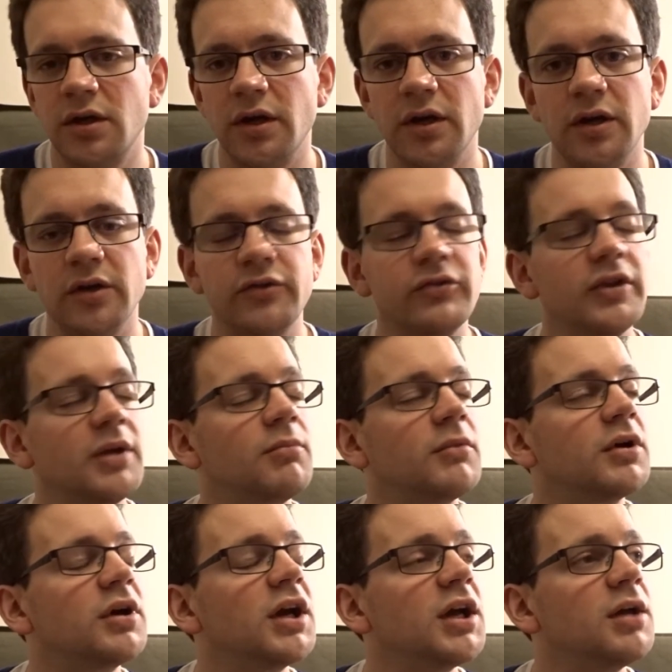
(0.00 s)
It's
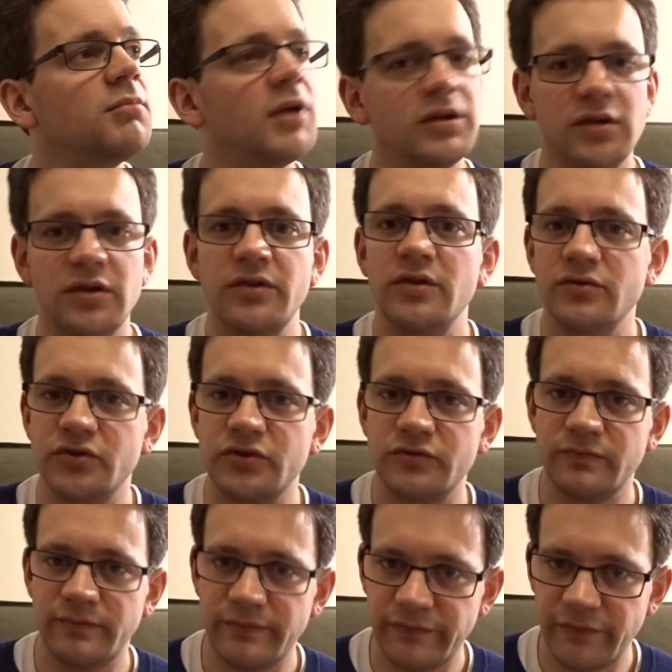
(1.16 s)
one name, and there's
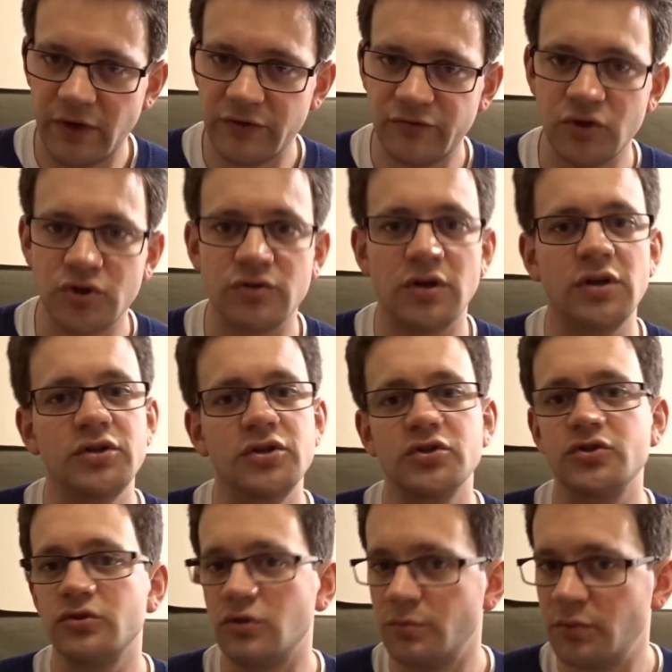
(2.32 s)
various
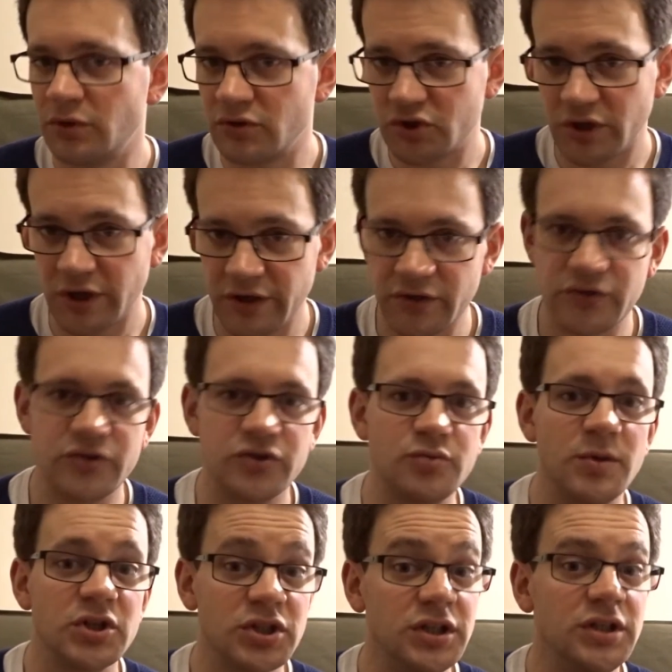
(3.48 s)
futurologists and computer scientists,
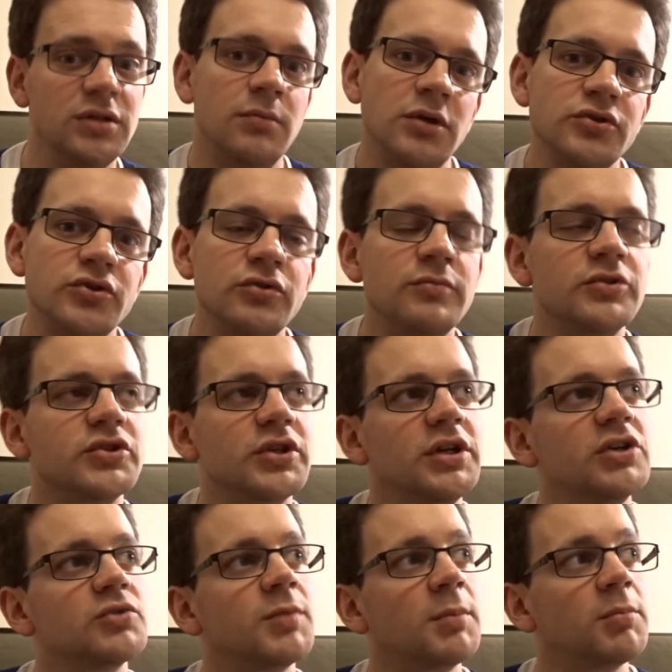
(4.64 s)
especially amongst whom this idea
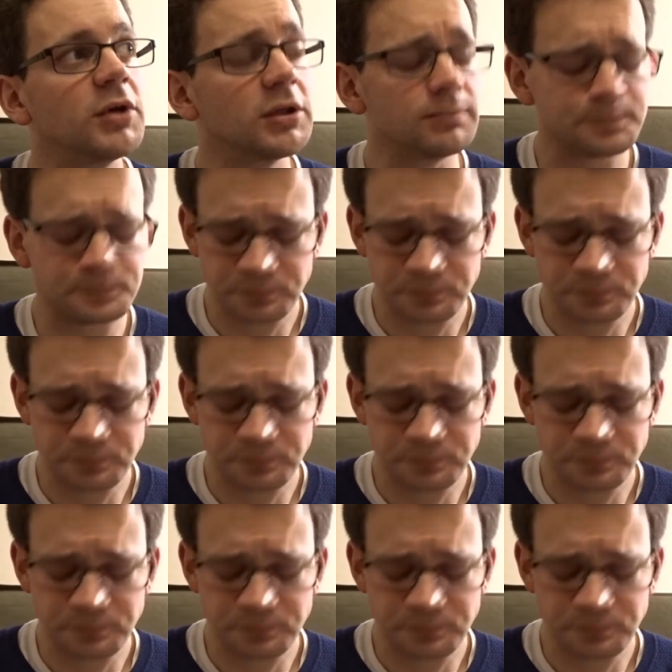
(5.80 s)
is popular.